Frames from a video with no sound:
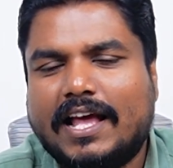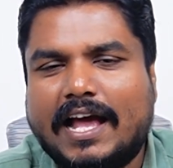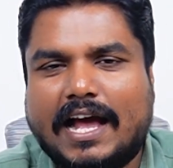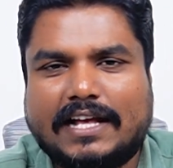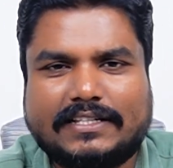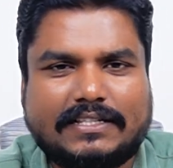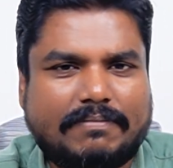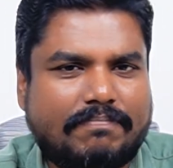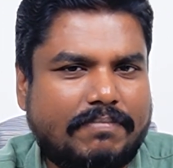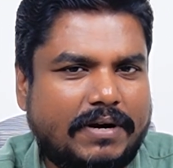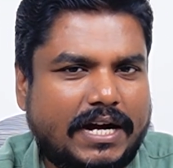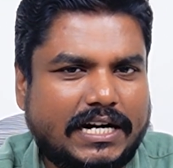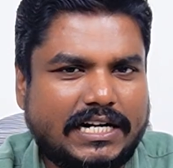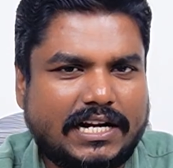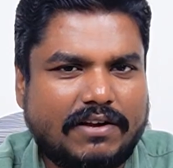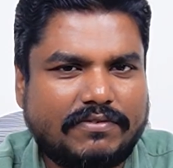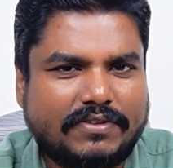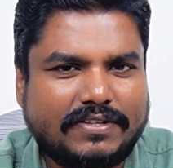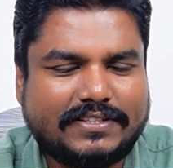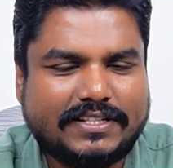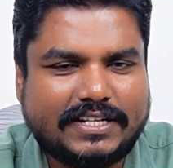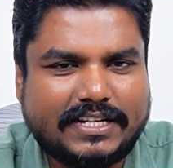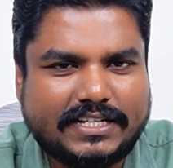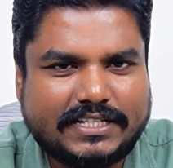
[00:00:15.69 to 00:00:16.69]
As a part of
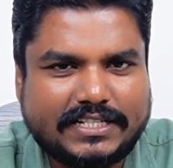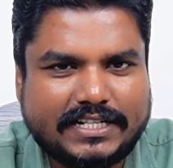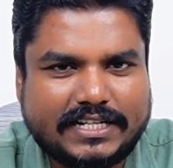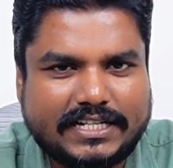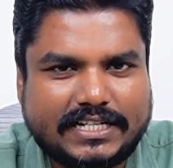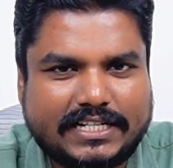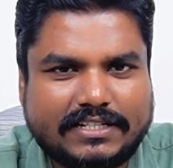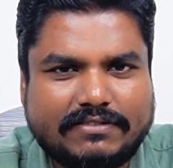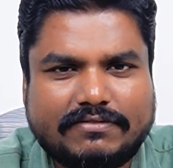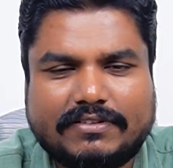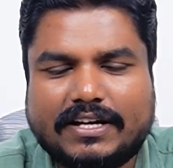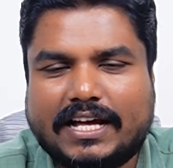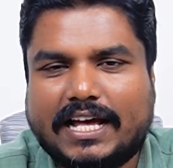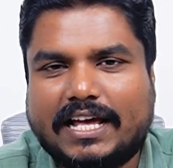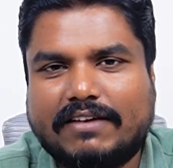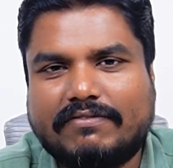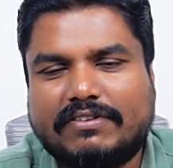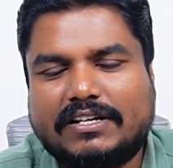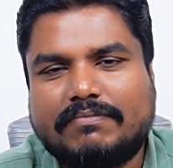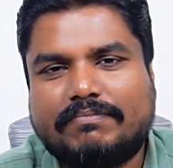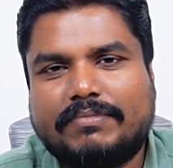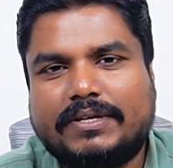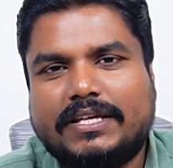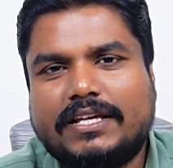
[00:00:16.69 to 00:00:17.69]
this initiative, I
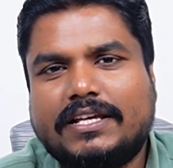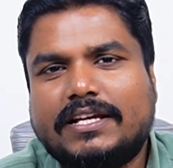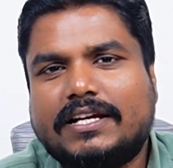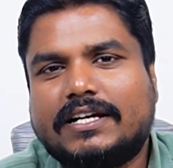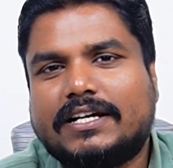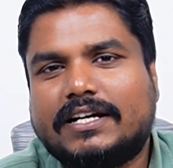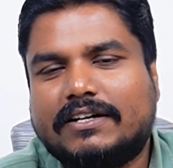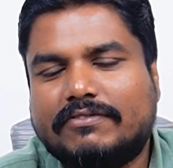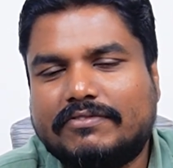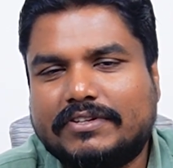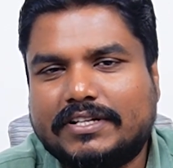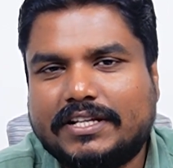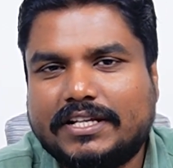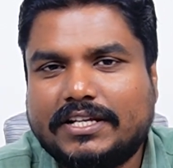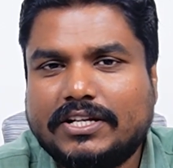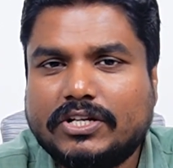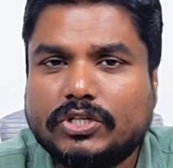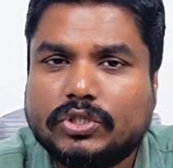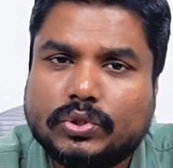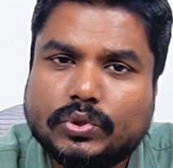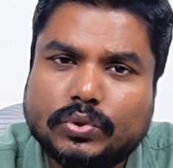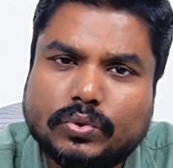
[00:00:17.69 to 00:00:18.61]
will be covering